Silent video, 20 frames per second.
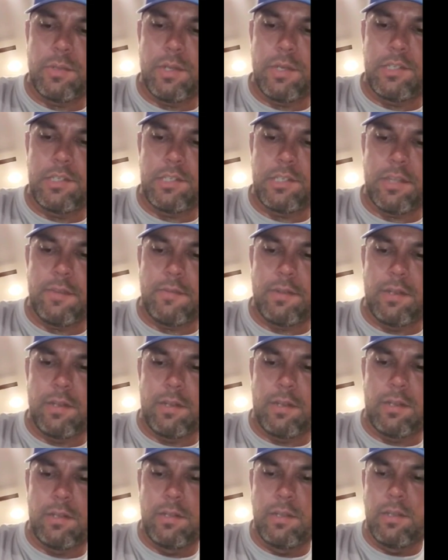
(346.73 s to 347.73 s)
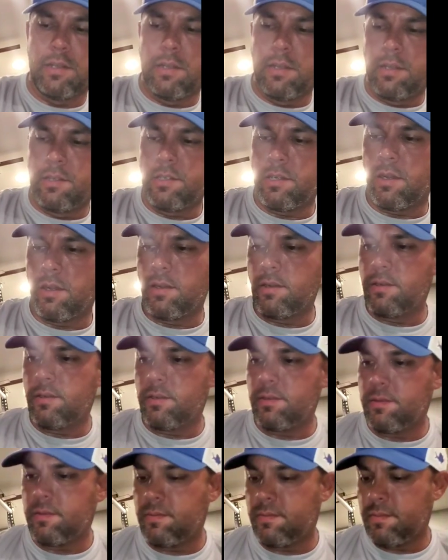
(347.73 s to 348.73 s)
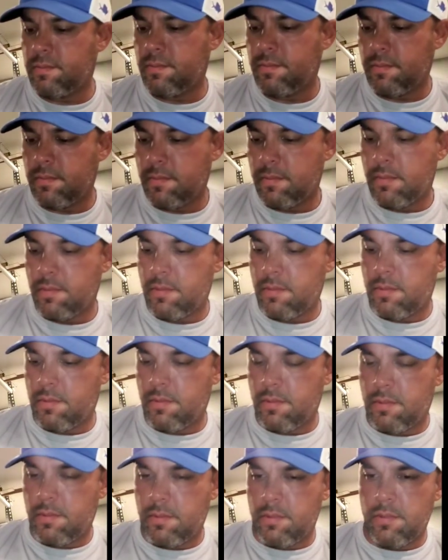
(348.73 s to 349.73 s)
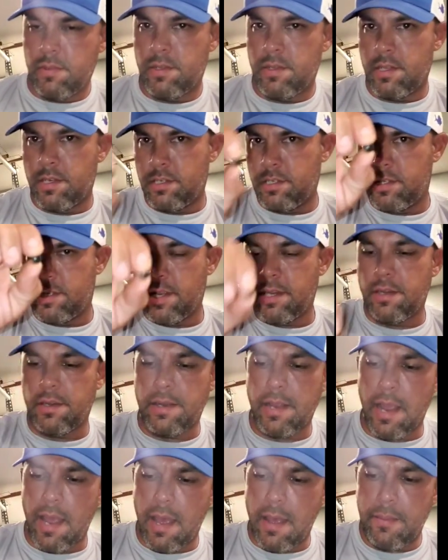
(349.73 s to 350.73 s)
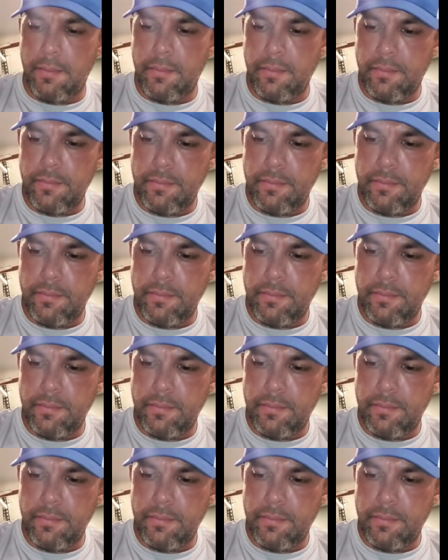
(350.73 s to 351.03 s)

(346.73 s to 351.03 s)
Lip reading: want to just give it a little turn. And just take the cap,